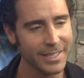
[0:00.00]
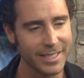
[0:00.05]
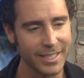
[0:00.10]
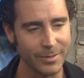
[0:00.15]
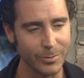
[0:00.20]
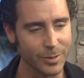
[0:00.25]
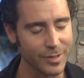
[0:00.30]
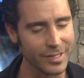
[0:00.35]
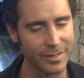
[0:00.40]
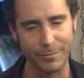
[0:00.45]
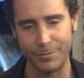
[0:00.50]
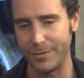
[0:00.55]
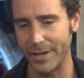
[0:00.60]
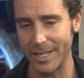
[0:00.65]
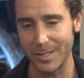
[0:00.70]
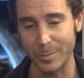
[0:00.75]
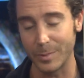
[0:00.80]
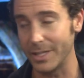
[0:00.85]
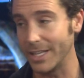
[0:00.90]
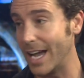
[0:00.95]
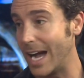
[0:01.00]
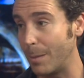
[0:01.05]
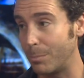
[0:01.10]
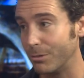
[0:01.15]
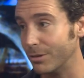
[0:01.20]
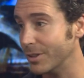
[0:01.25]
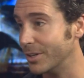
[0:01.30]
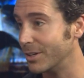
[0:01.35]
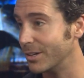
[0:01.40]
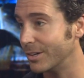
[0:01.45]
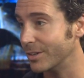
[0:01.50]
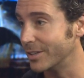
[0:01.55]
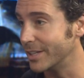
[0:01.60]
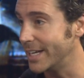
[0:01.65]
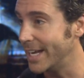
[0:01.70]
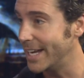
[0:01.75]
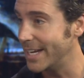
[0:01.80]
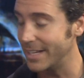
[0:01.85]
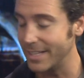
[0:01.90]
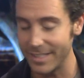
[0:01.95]
He was in Phantom of the Opera in the
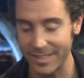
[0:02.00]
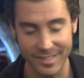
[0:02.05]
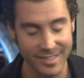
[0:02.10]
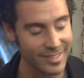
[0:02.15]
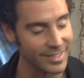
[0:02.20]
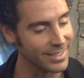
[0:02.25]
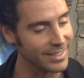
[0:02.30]
early eighties,